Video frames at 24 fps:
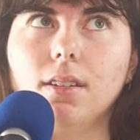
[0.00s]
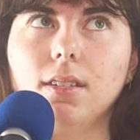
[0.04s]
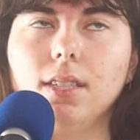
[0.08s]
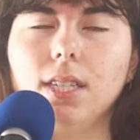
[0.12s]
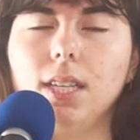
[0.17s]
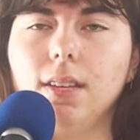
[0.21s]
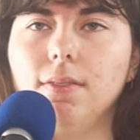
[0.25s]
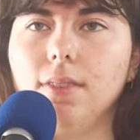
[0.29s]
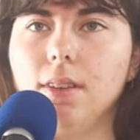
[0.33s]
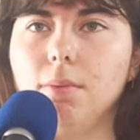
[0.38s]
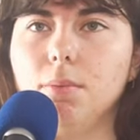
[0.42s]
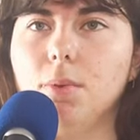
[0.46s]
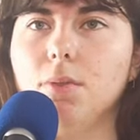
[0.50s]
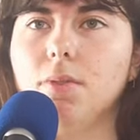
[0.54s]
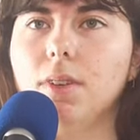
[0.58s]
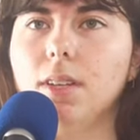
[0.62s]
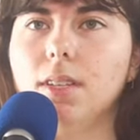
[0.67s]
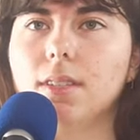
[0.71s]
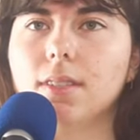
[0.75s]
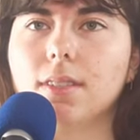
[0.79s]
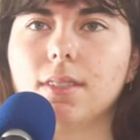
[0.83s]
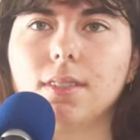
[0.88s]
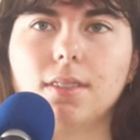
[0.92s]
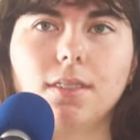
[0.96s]
TV
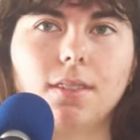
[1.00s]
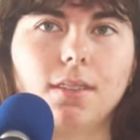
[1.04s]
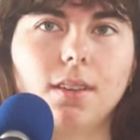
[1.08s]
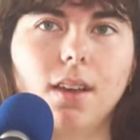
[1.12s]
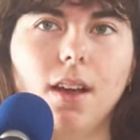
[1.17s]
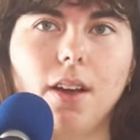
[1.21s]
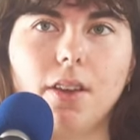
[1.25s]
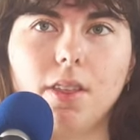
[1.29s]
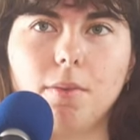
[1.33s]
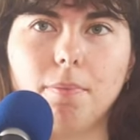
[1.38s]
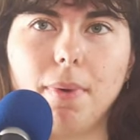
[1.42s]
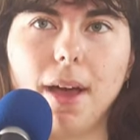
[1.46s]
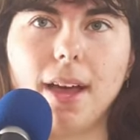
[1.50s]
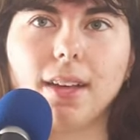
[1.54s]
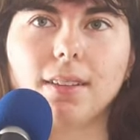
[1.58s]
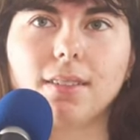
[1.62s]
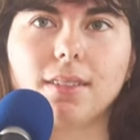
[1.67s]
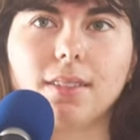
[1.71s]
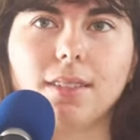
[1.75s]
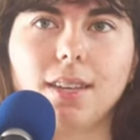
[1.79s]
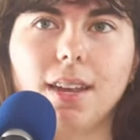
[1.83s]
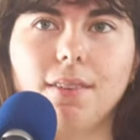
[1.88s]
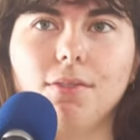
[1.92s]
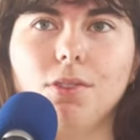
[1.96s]
movies are the
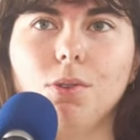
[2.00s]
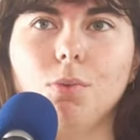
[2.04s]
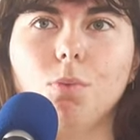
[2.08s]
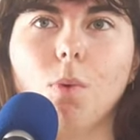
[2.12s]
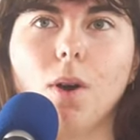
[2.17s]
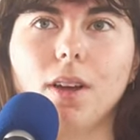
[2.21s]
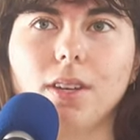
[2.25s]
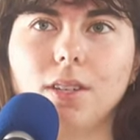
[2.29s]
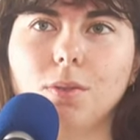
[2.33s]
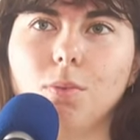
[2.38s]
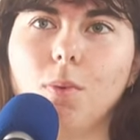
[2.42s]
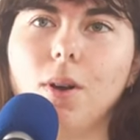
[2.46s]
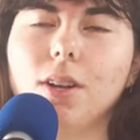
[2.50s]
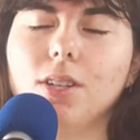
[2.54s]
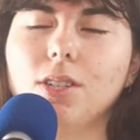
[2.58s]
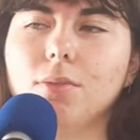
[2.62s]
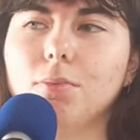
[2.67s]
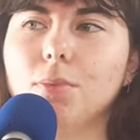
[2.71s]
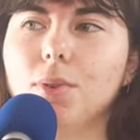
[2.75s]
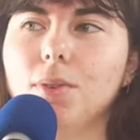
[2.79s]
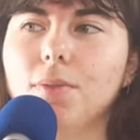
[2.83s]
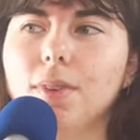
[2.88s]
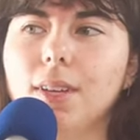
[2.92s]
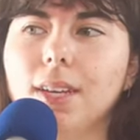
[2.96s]
best if you want to watch a
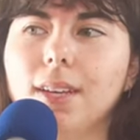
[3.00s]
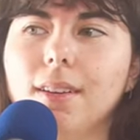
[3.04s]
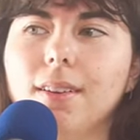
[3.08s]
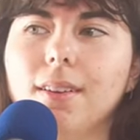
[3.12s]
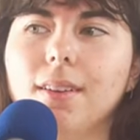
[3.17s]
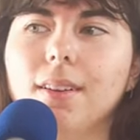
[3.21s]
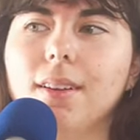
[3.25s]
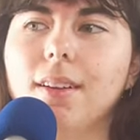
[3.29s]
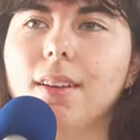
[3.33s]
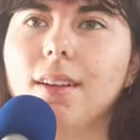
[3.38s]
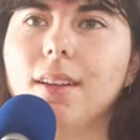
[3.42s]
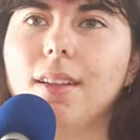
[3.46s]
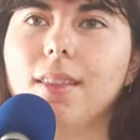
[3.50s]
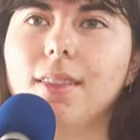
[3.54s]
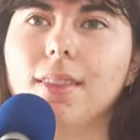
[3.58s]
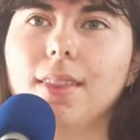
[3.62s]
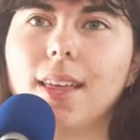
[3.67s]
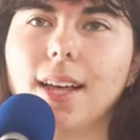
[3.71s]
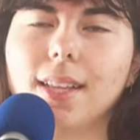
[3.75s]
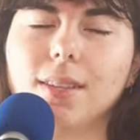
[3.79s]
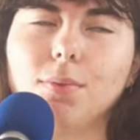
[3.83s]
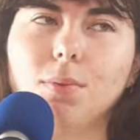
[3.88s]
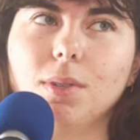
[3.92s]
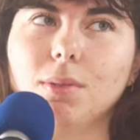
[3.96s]
movie. Okay.
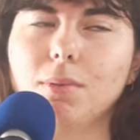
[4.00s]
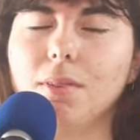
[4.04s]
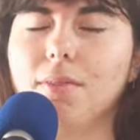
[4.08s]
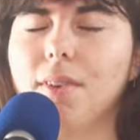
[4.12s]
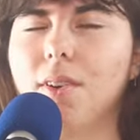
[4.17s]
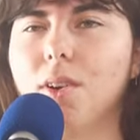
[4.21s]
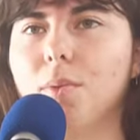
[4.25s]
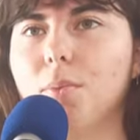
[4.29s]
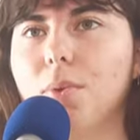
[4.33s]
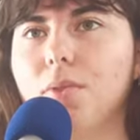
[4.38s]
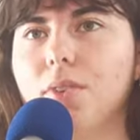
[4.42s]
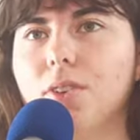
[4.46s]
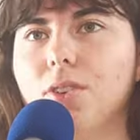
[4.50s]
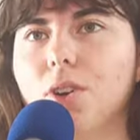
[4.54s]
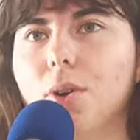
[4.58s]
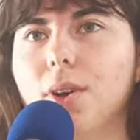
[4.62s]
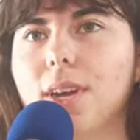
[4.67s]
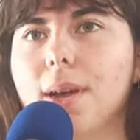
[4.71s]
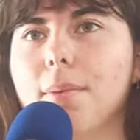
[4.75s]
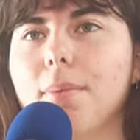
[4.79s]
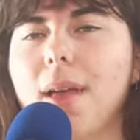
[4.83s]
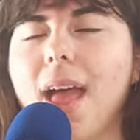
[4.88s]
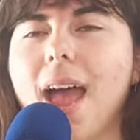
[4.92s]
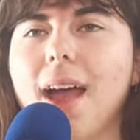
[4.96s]
That was my favorite movie growing up.